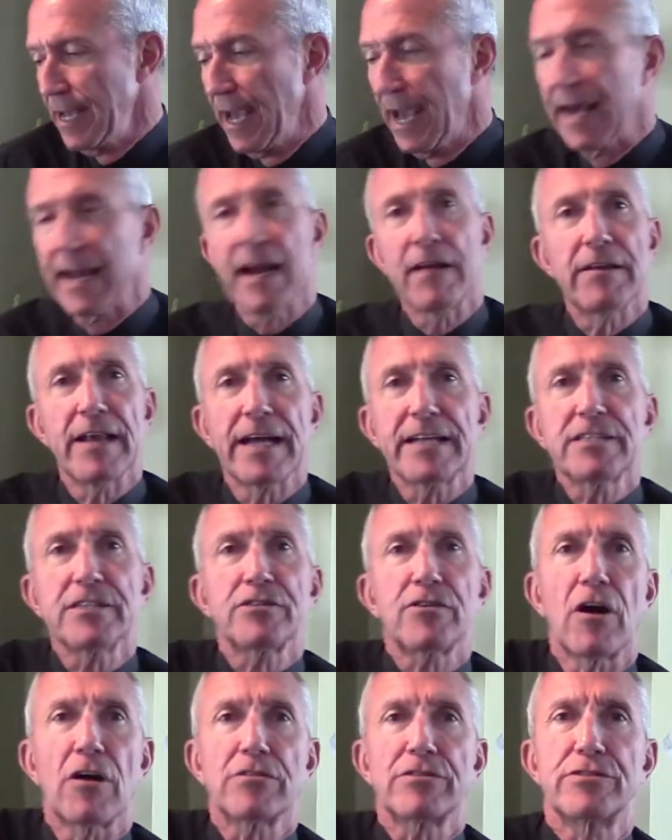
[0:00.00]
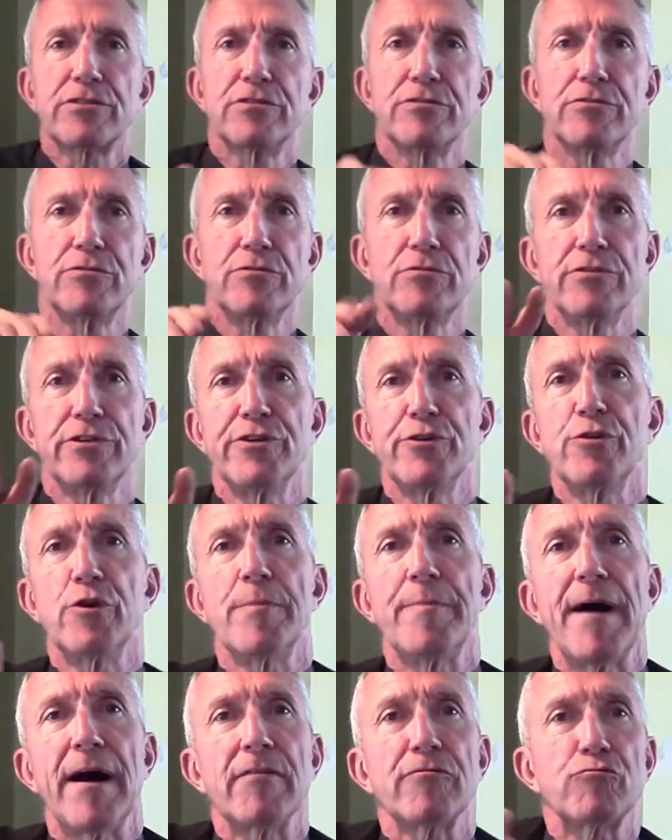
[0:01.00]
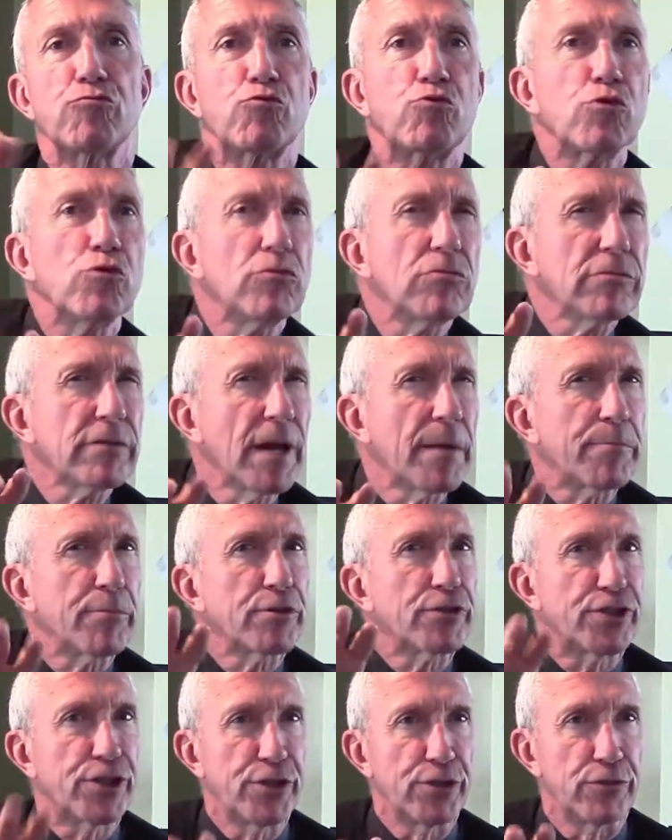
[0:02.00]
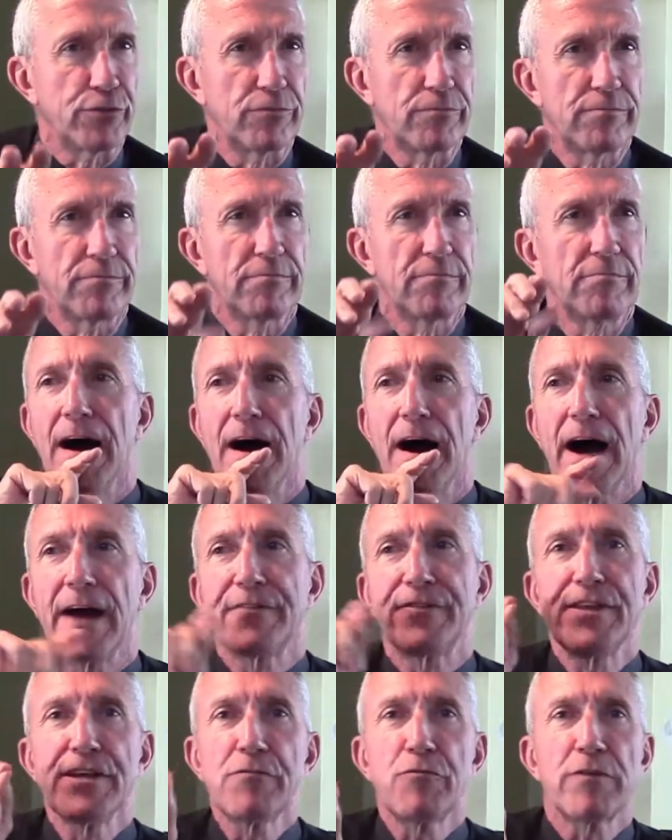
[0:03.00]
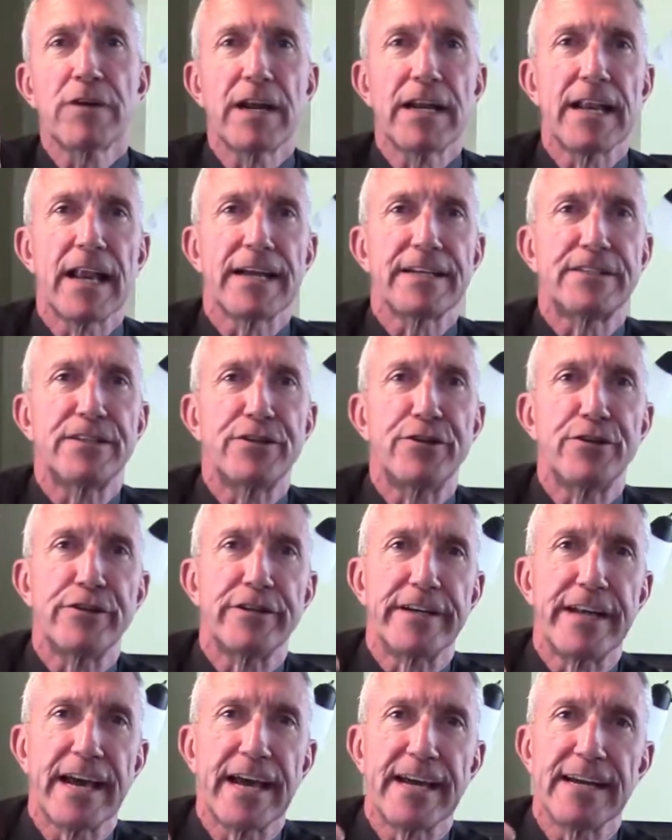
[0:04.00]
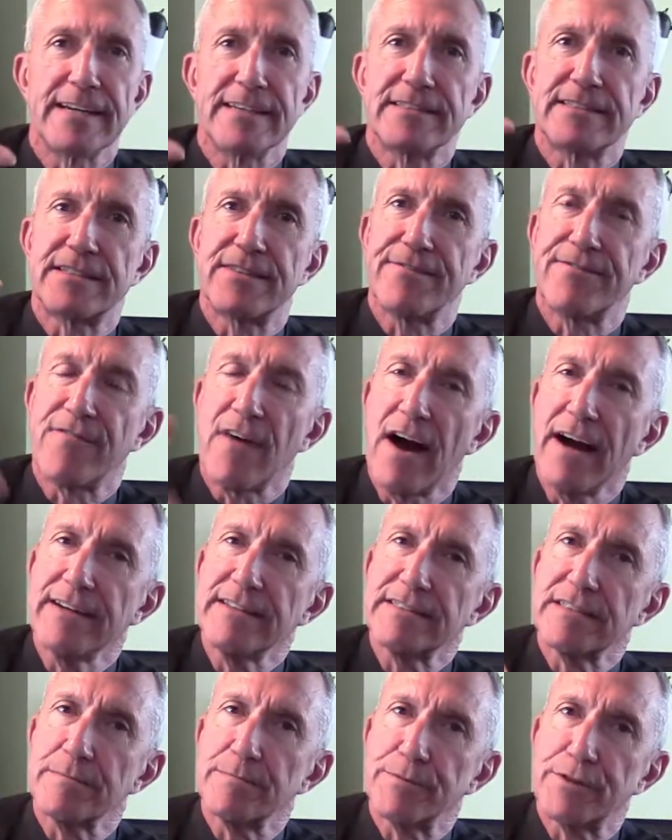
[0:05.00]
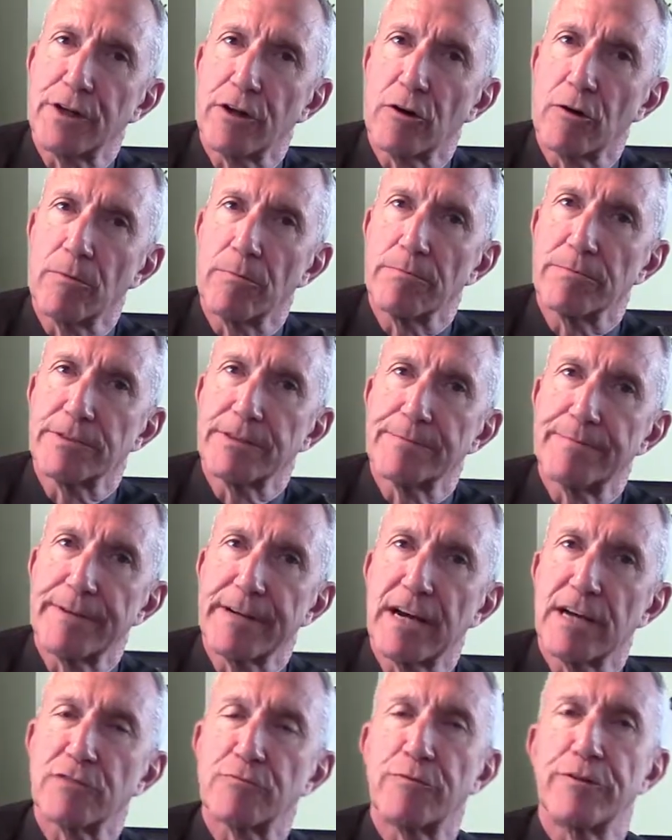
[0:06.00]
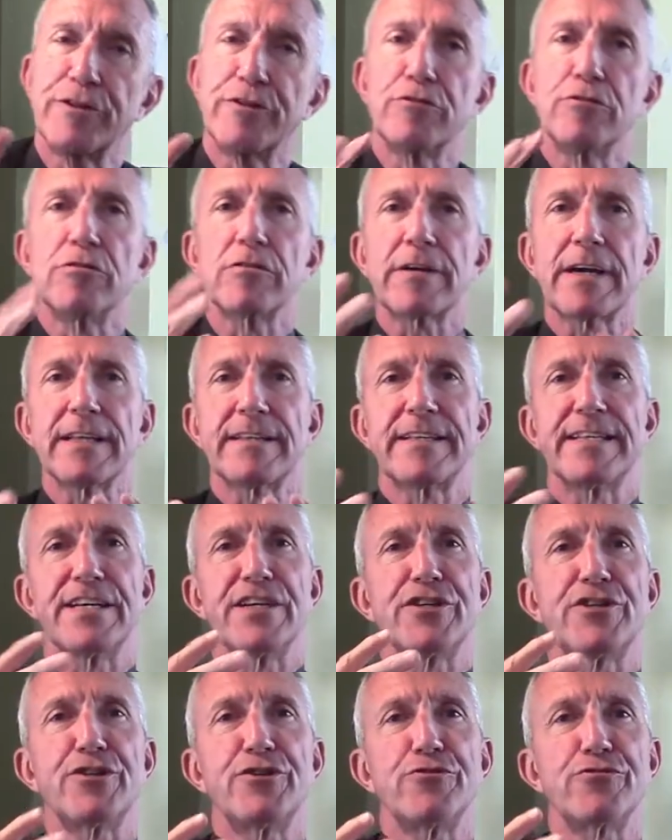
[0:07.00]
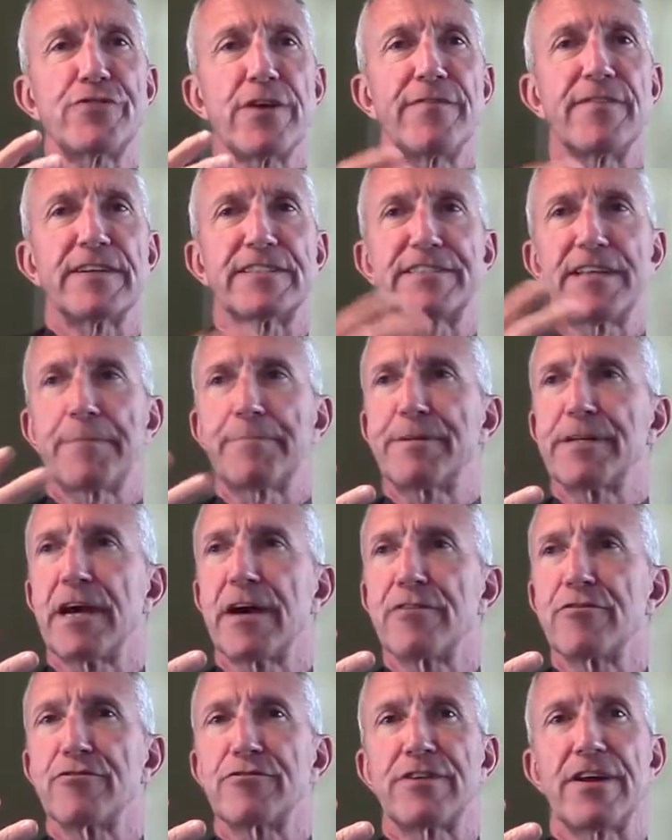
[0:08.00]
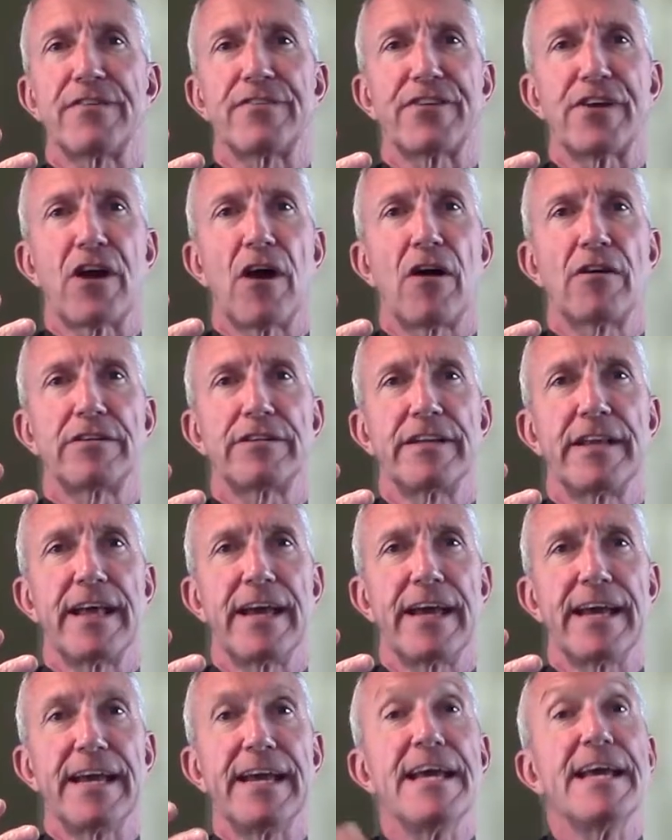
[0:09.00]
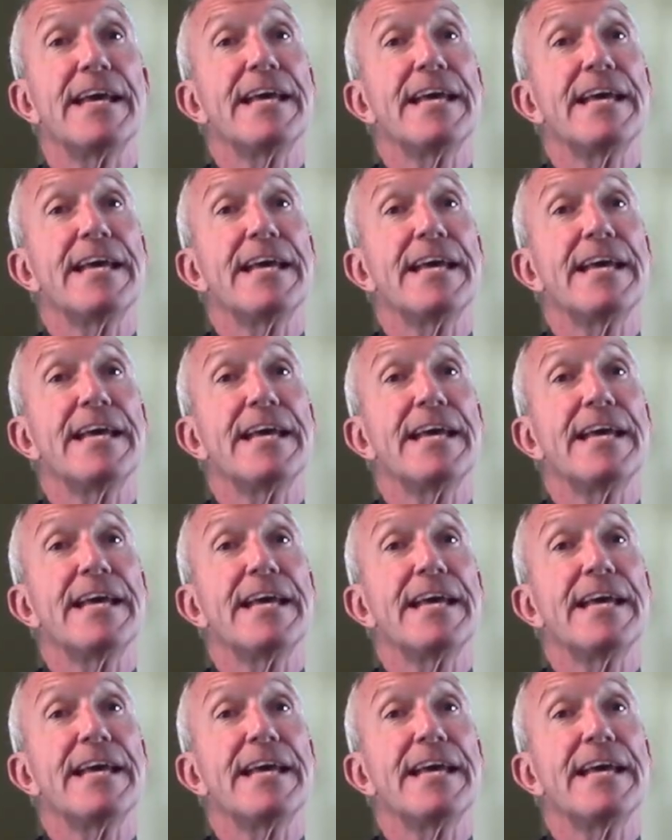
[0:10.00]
And I'd like to talk to you about rule number 2. I think what I'd like to do today is define some terms, because when you look at the issues of accepting others as they are today,